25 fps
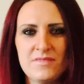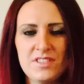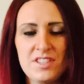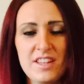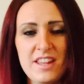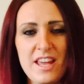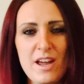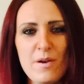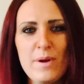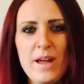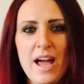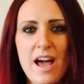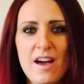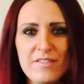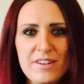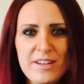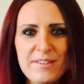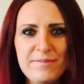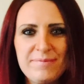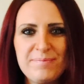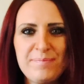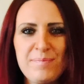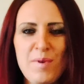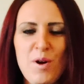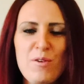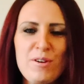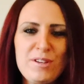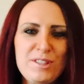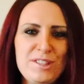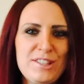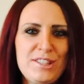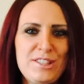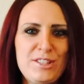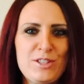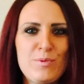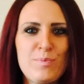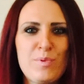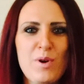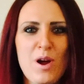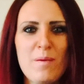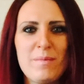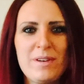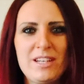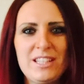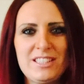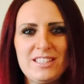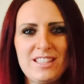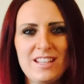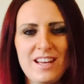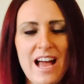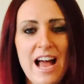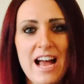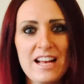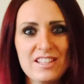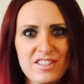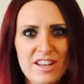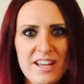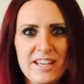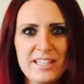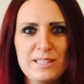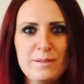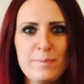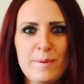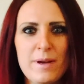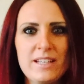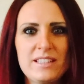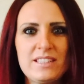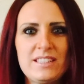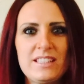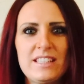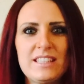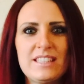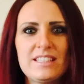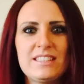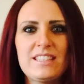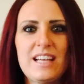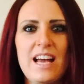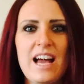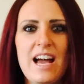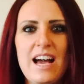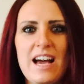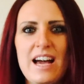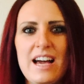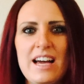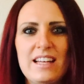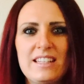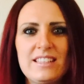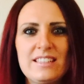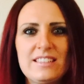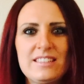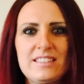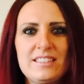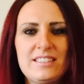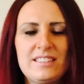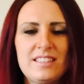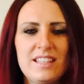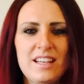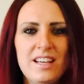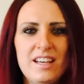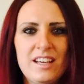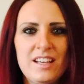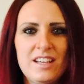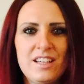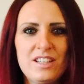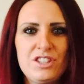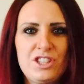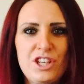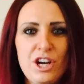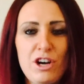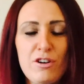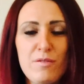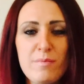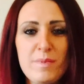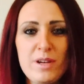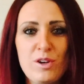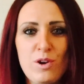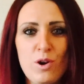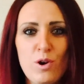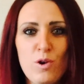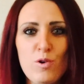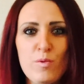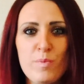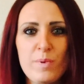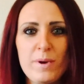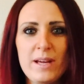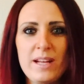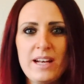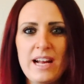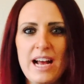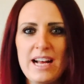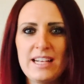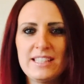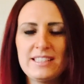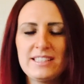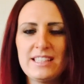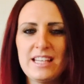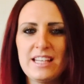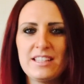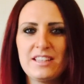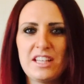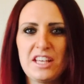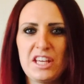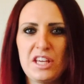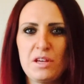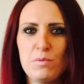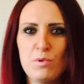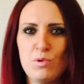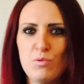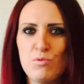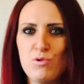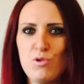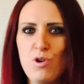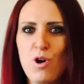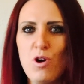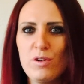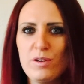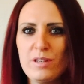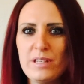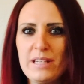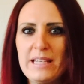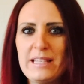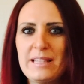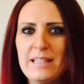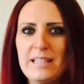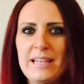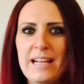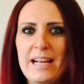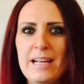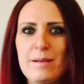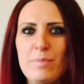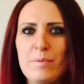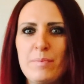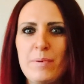So there we have it. Boris is still Prime Minister, as I expected, and Jeremy Corbyn has said that he will not lead the Labour